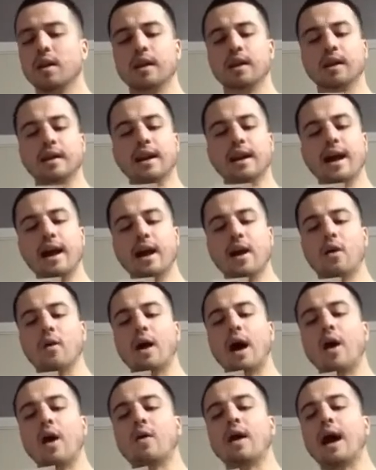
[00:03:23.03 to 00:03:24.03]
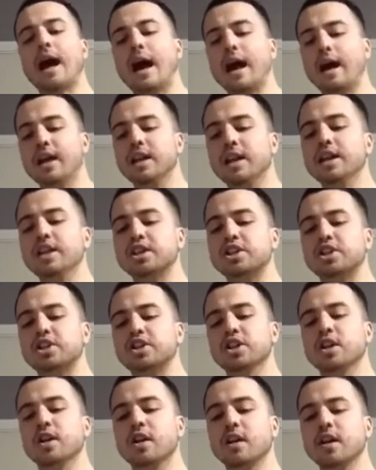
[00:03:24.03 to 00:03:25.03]
Now, our added in
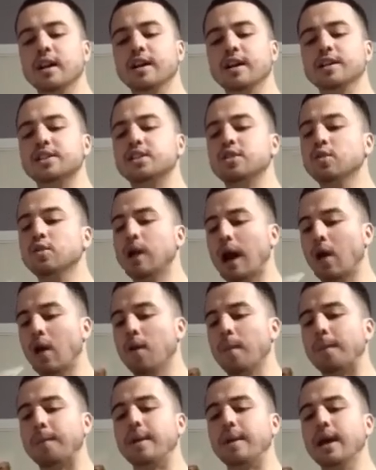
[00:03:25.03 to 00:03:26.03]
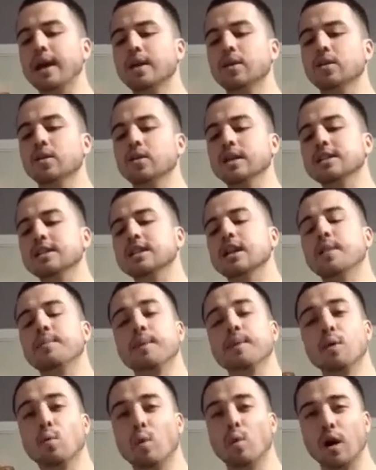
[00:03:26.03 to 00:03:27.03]
sugar into our bagel is going to
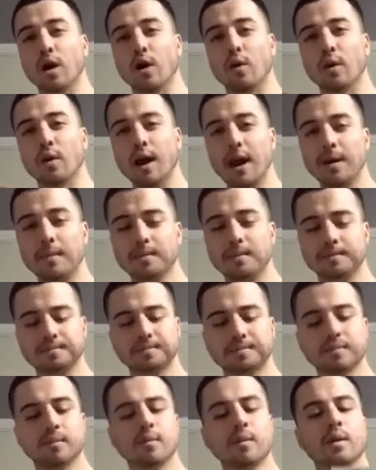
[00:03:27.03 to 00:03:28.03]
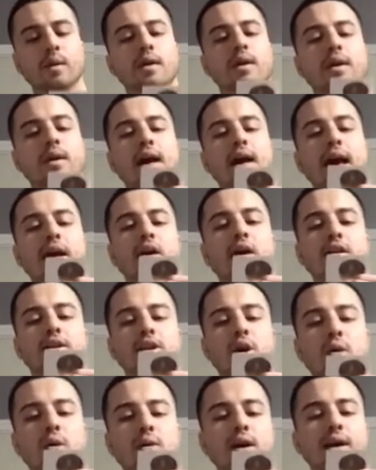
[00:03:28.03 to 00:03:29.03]
be 1 gram, and our
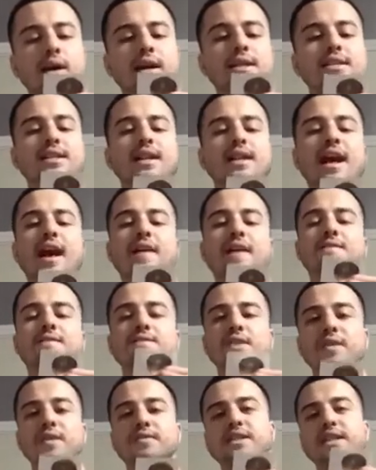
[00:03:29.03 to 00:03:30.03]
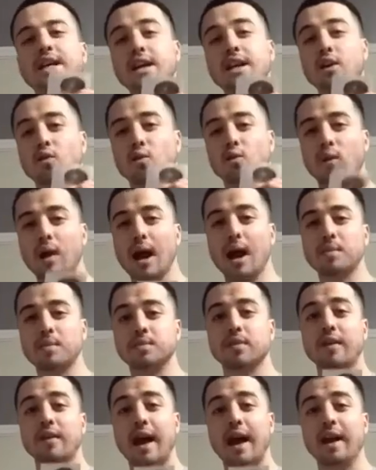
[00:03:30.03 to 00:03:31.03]
donut is going to have 15 grams
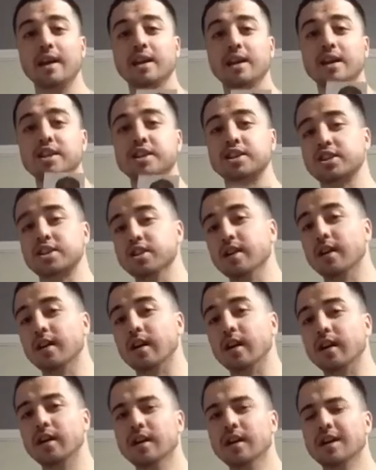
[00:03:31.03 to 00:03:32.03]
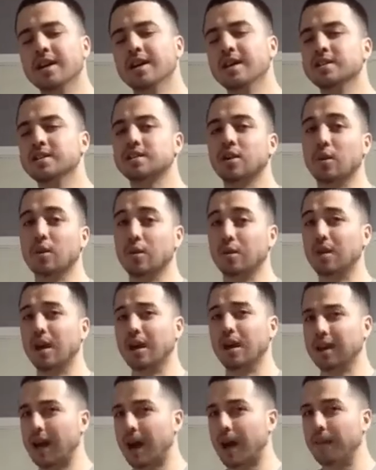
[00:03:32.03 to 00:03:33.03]
of added in sugar. So a
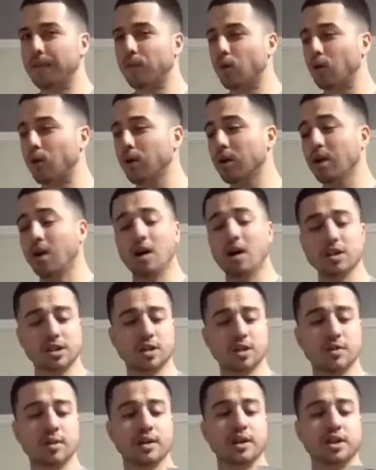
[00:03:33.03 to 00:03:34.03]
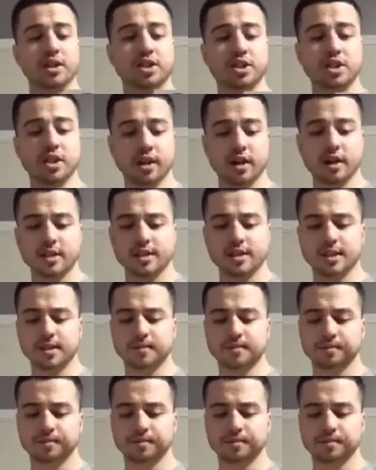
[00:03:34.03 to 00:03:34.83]
lot more also in the sugars.